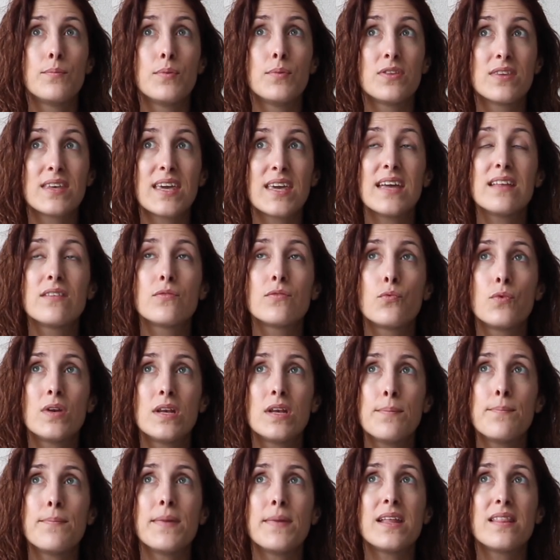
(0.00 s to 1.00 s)
But Kate
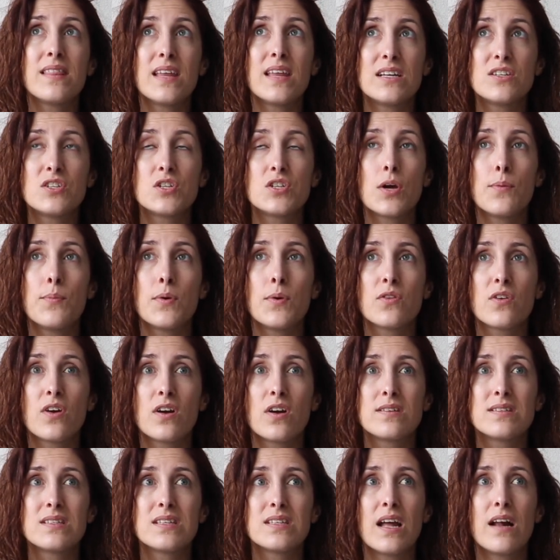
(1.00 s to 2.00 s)
really made that job on
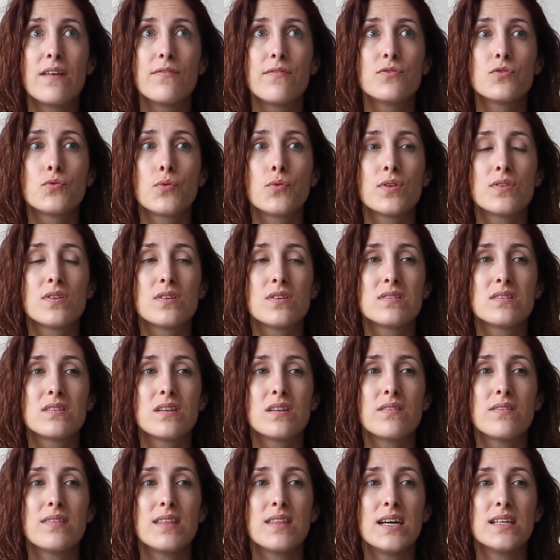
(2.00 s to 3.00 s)
herself to
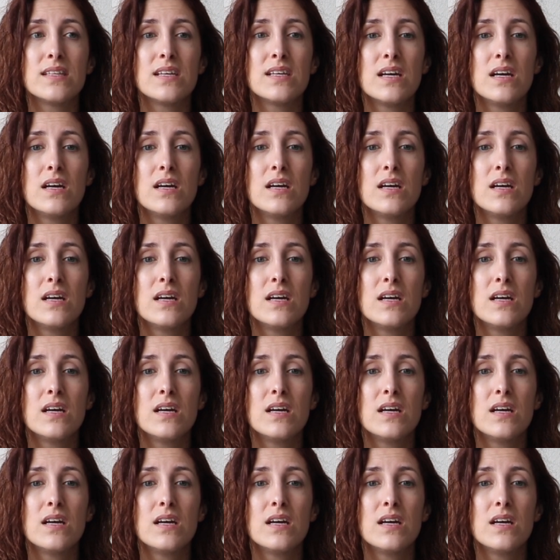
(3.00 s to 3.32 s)
understand that